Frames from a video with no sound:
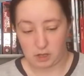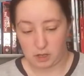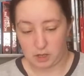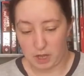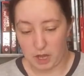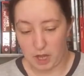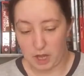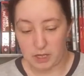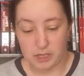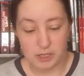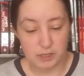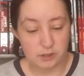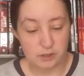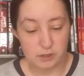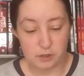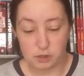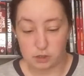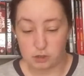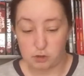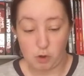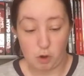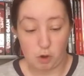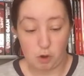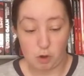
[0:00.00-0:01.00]
I needed to
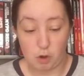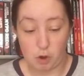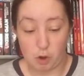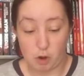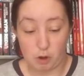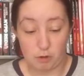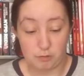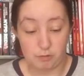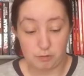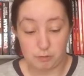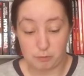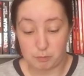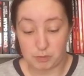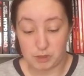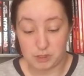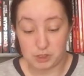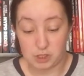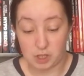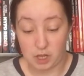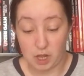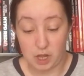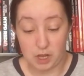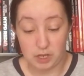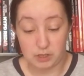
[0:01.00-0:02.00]
knock it off of my
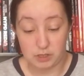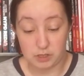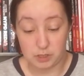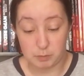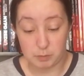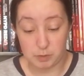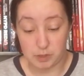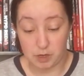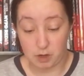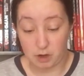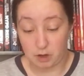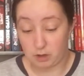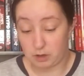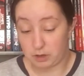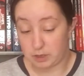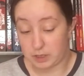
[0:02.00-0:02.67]
July TBR,